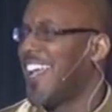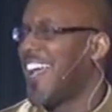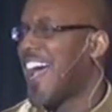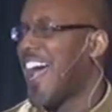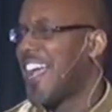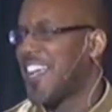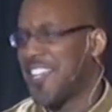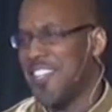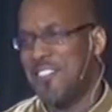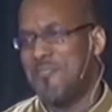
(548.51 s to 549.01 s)

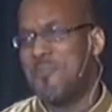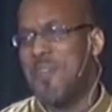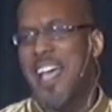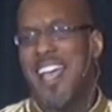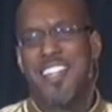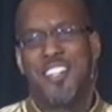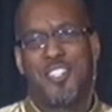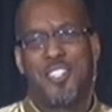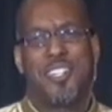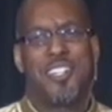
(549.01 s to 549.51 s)
I can
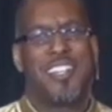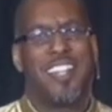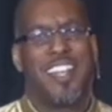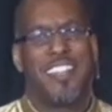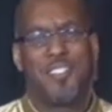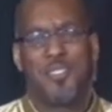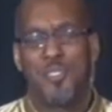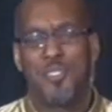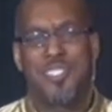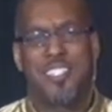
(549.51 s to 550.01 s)
imagine
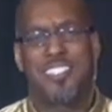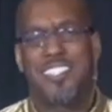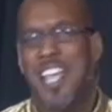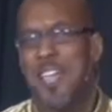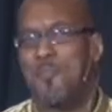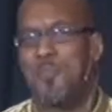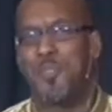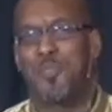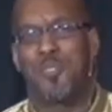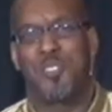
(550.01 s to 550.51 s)
those
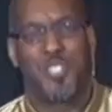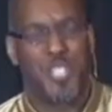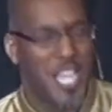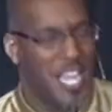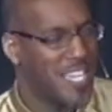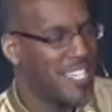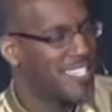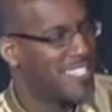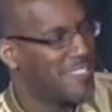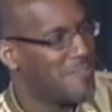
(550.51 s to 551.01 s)
disciples were
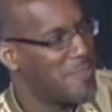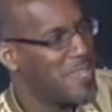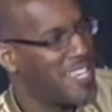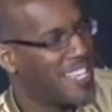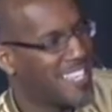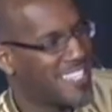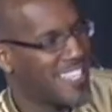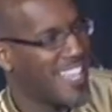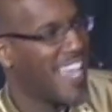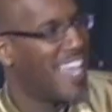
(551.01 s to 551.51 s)
jealous of me
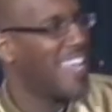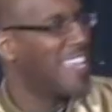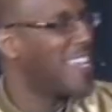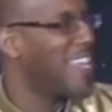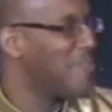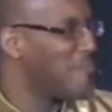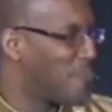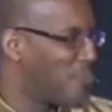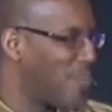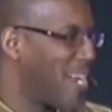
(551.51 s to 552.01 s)
because I
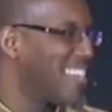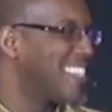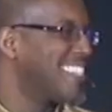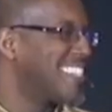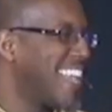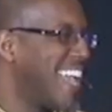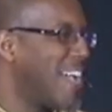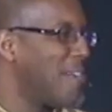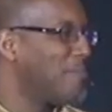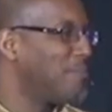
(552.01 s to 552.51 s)
impressed
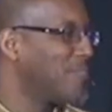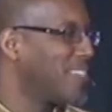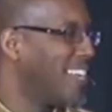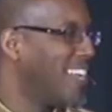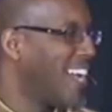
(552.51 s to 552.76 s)
them.